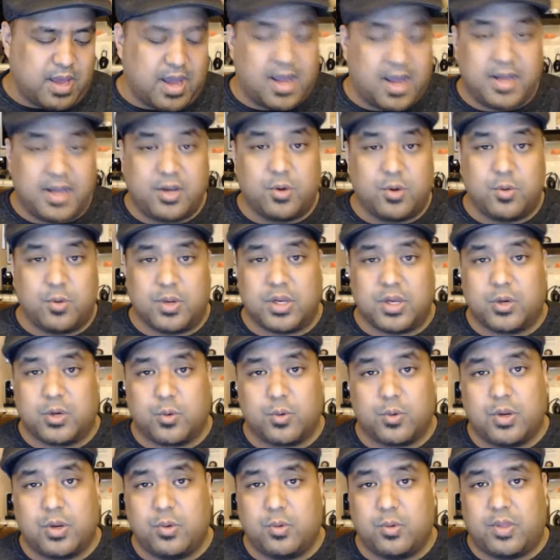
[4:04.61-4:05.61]
I don't
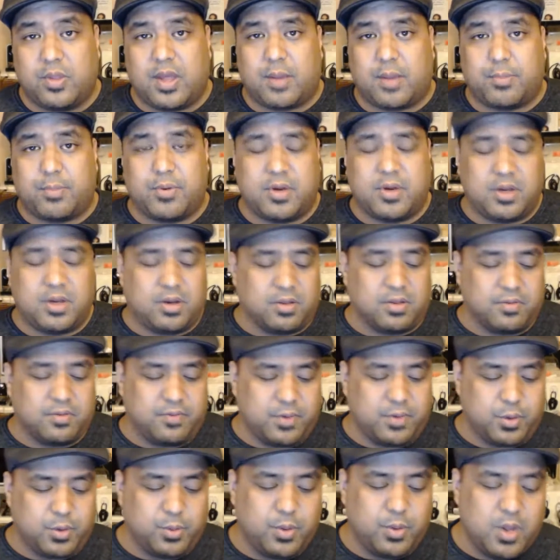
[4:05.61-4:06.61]
agree with that particular
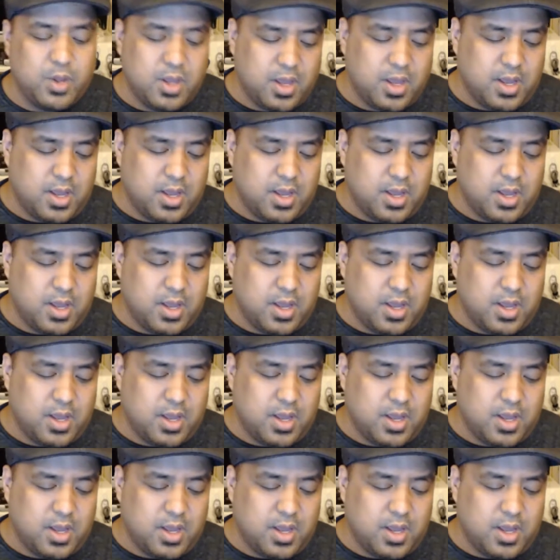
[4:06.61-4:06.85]
view